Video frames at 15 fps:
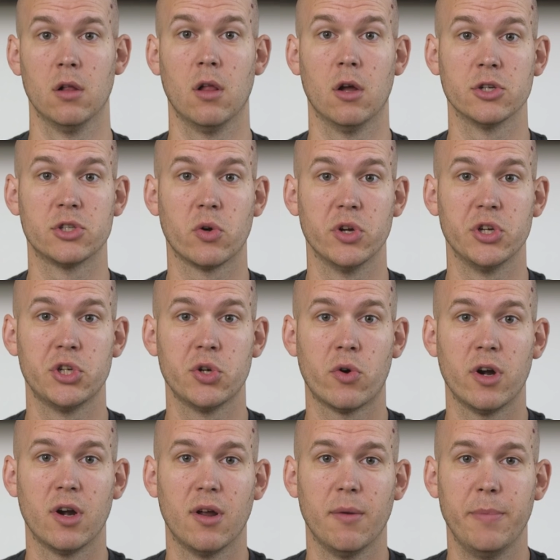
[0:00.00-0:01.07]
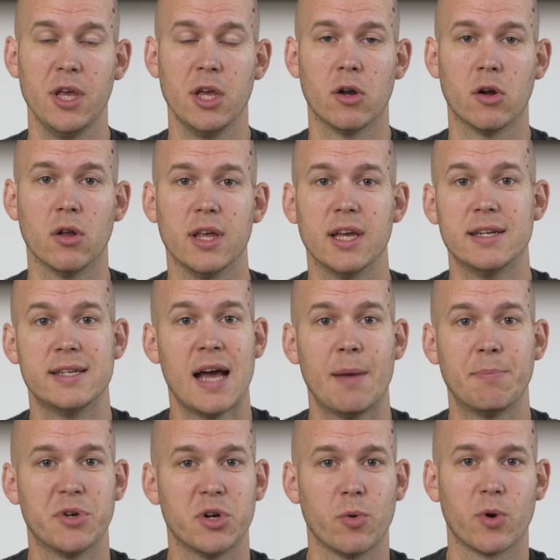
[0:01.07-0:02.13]
Long story short, being an early
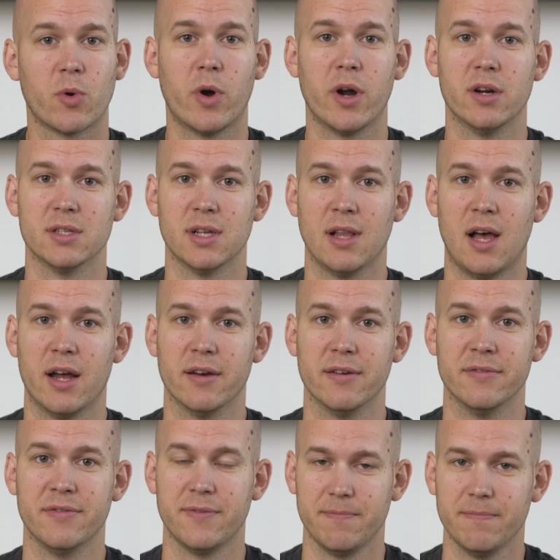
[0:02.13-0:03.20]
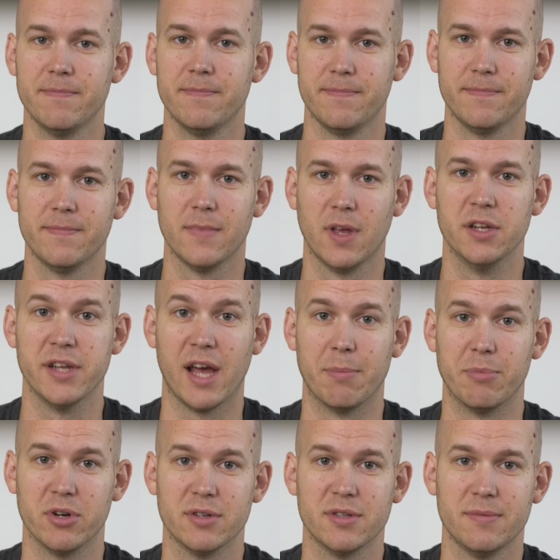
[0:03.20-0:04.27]
adopter requires a lot of
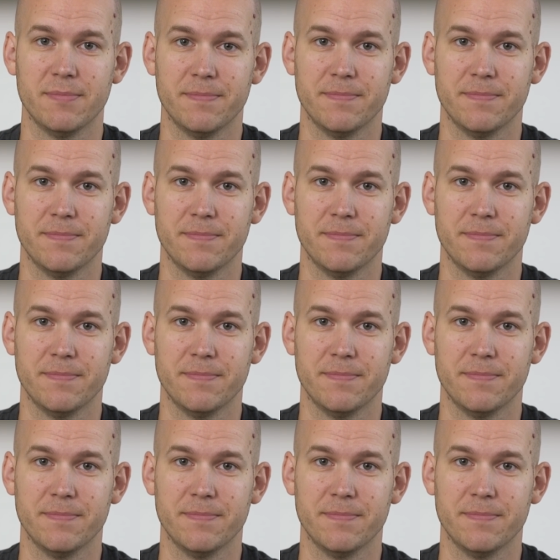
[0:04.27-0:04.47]
adapters.